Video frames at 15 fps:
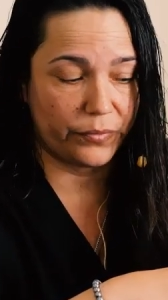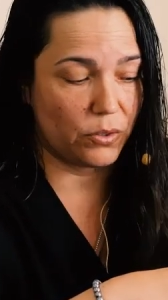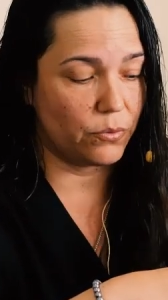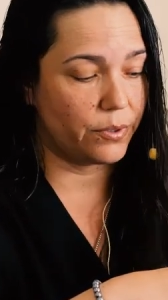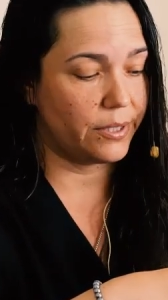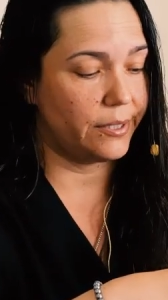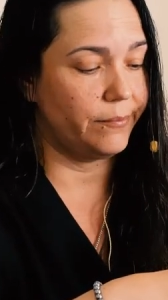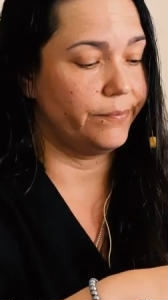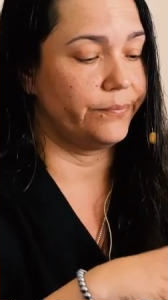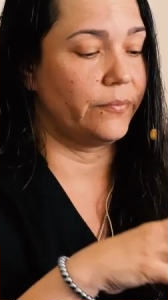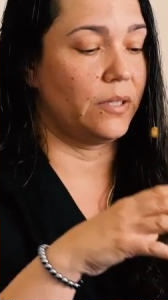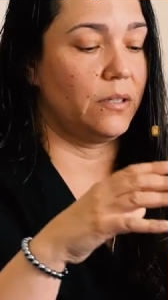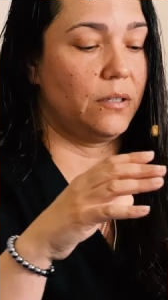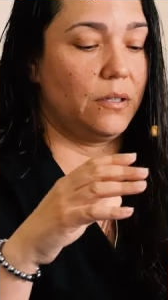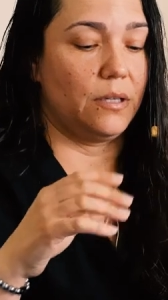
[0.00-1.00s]
Okay?
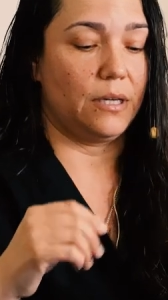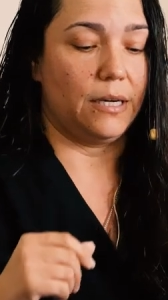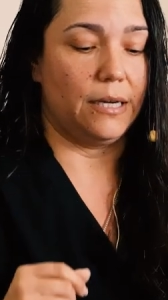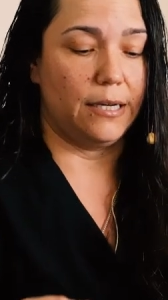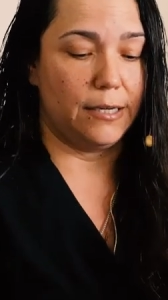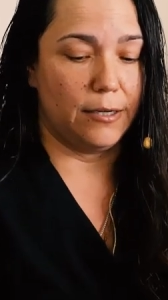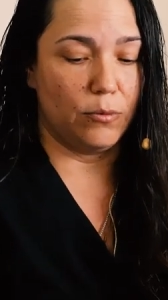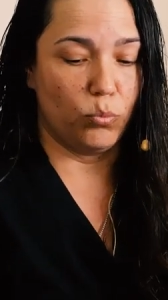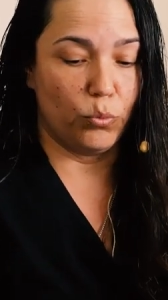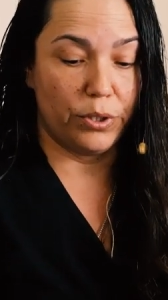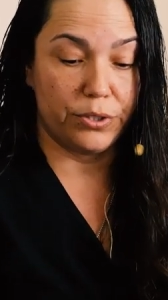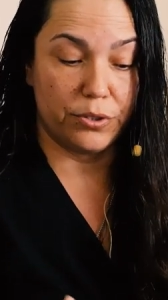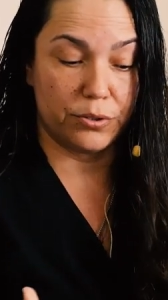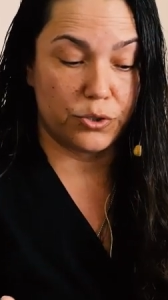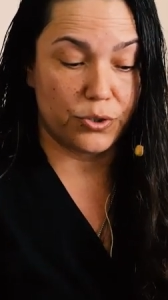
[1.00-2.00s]

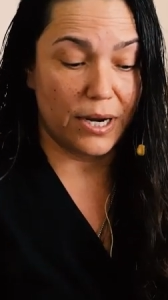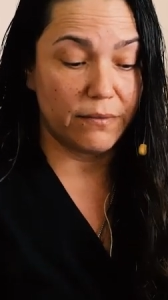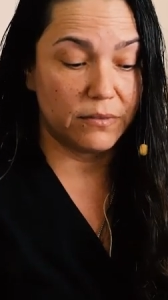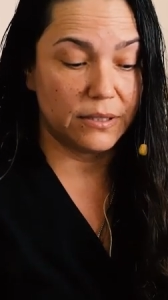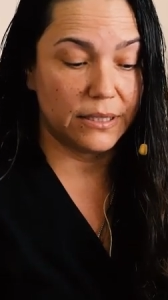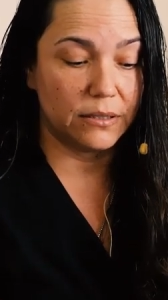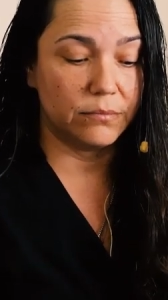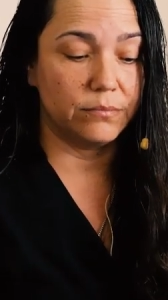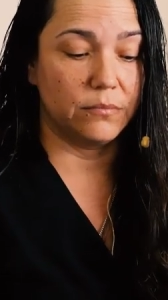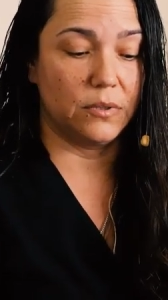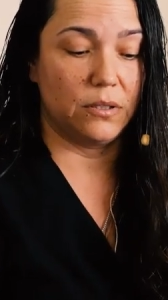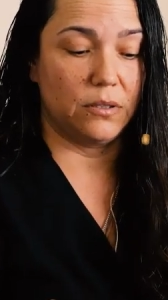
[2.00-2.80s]
When you're traveling,